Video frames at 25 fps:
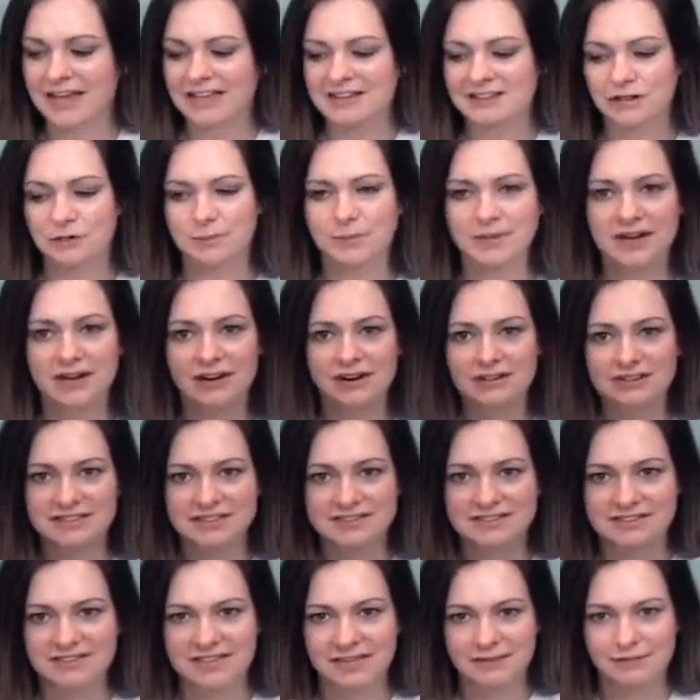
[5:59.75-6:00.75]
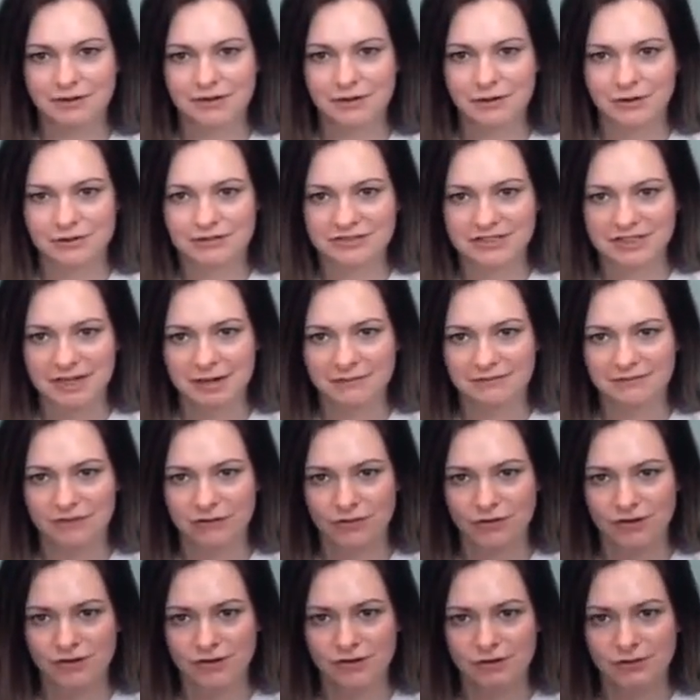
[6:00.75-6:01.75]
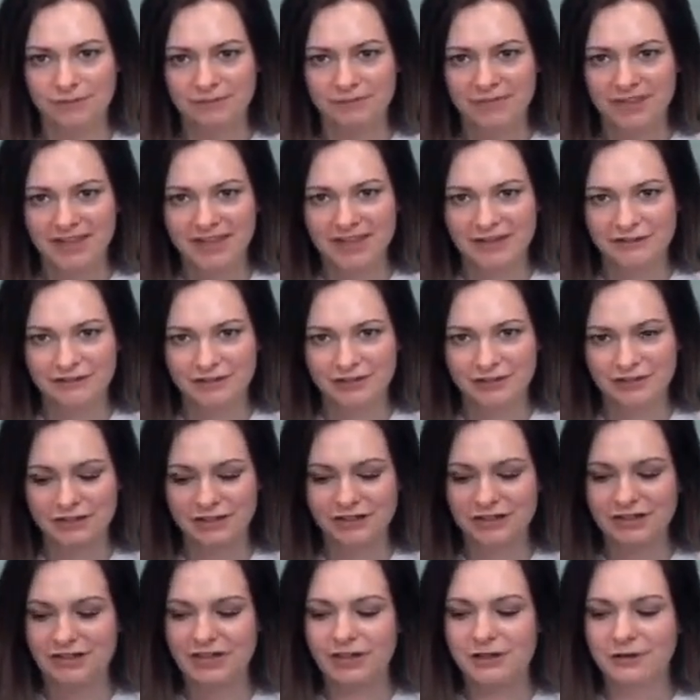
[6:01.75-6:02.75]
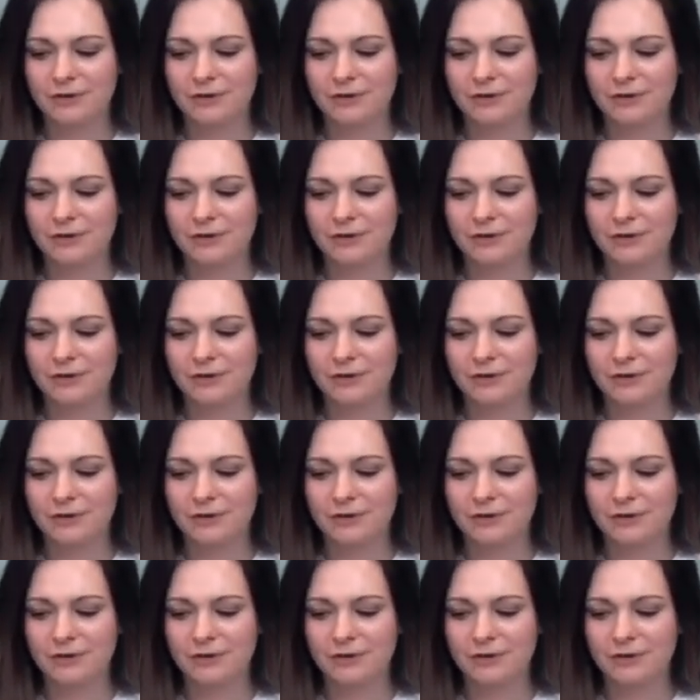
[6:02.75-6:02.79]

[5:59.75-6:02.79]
A little bit hard to see, I'm going to hold it up for you. If you look